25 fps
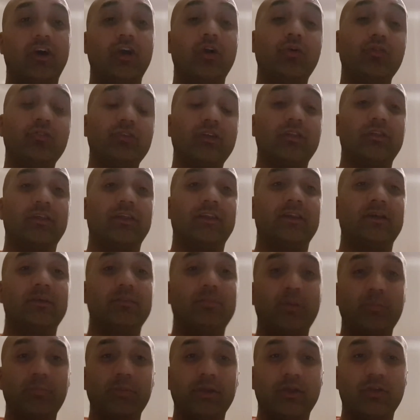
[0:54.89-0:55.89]
I also think that it
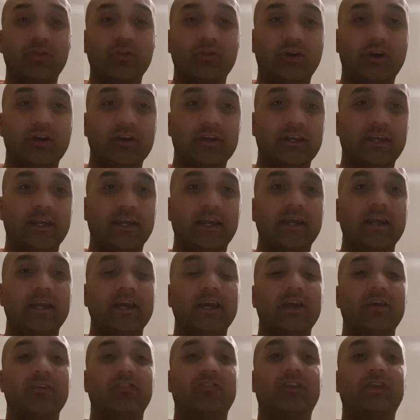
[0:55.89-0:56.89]
might be a good idea
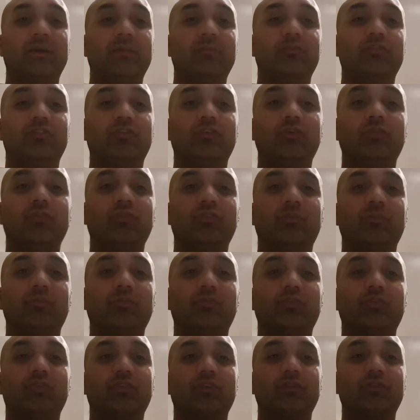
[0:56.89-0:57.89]
to them to do some
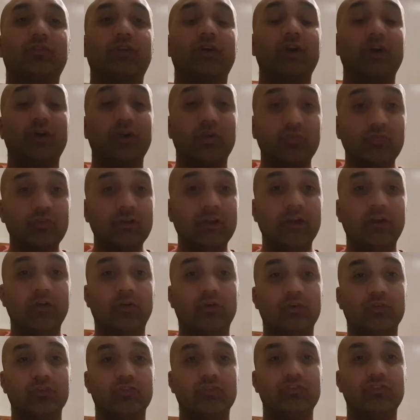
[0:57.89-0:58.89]
sort of
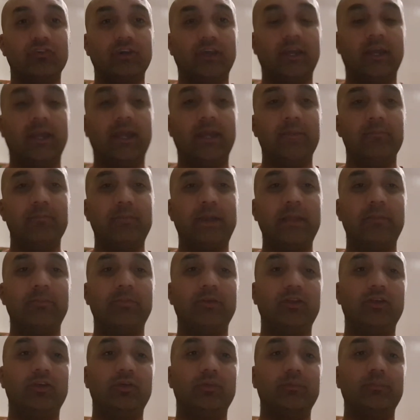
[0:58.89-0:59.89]
relaunch and
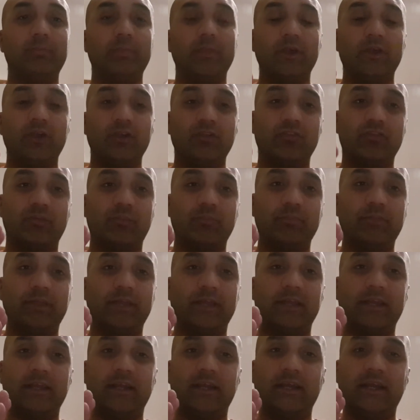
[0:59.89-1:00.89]
maybe do
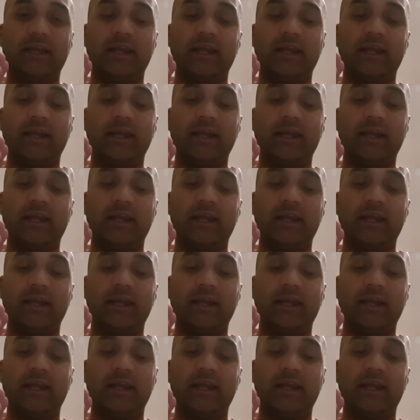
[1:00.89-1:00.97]
something